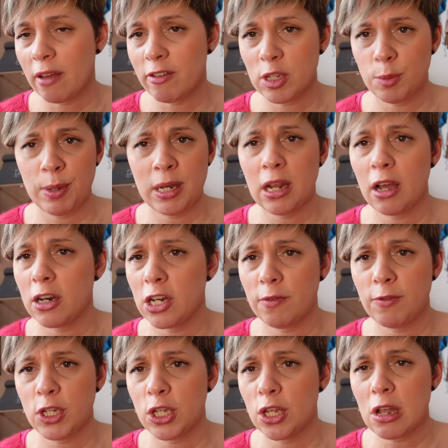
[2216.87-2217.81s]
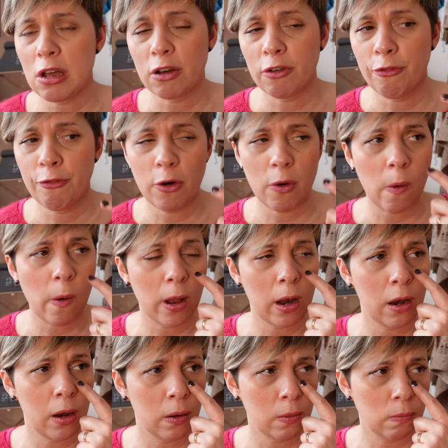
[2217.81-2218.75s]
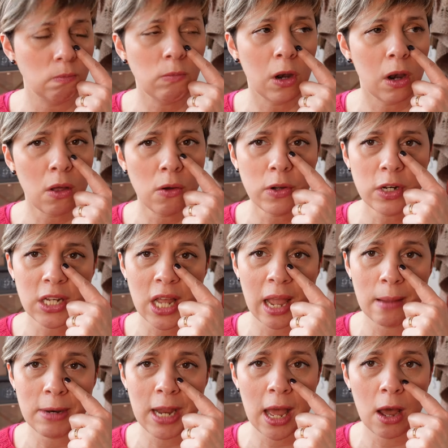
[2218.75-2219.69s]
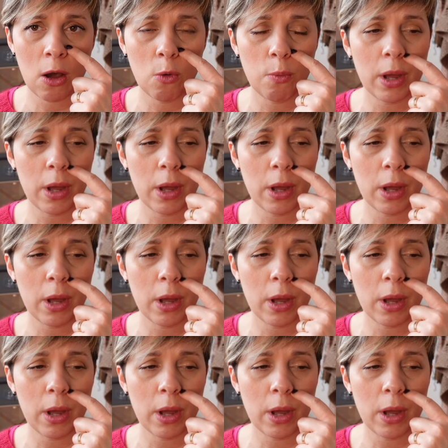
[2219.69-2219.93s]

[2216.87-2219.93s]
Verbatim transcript: Has been out of stock for a long time now,